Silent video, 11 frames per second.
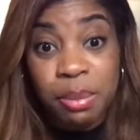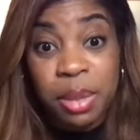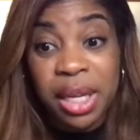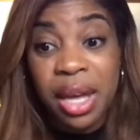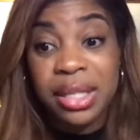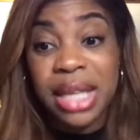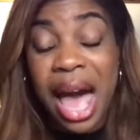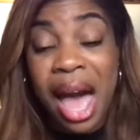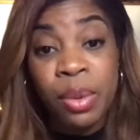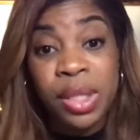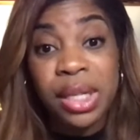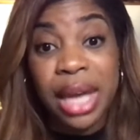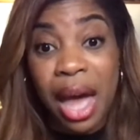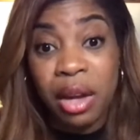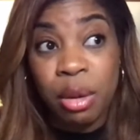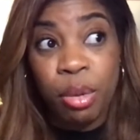because I was
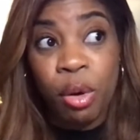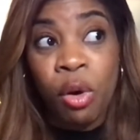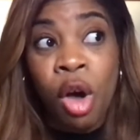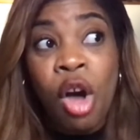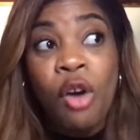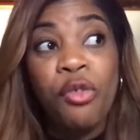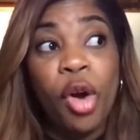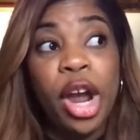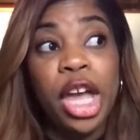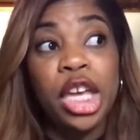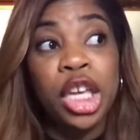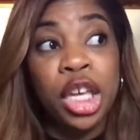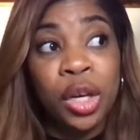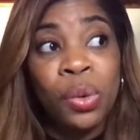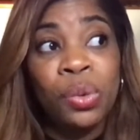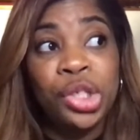accountable for a
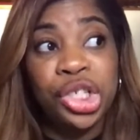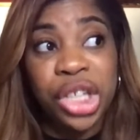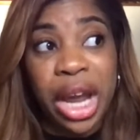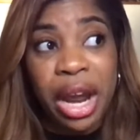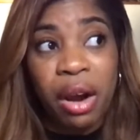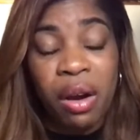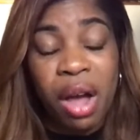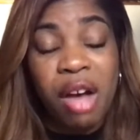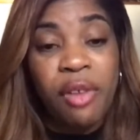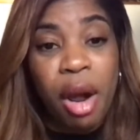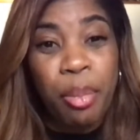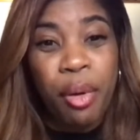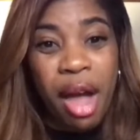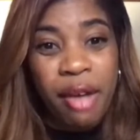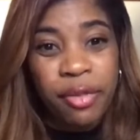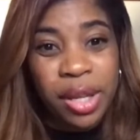huge share of our
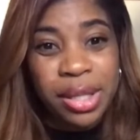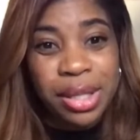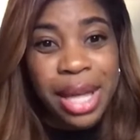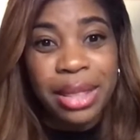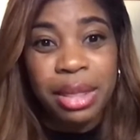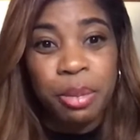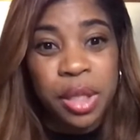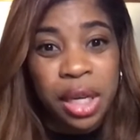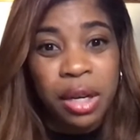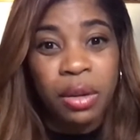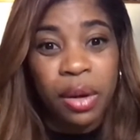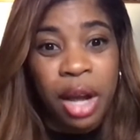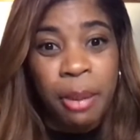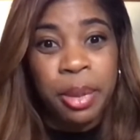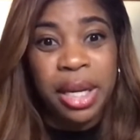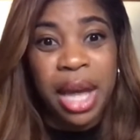profits that the particular
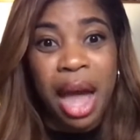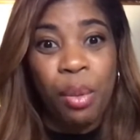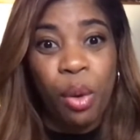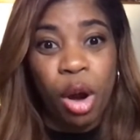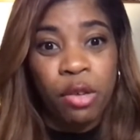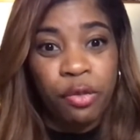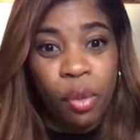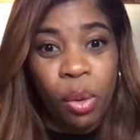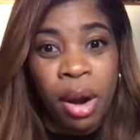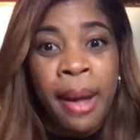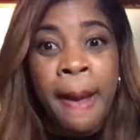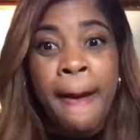company I worked for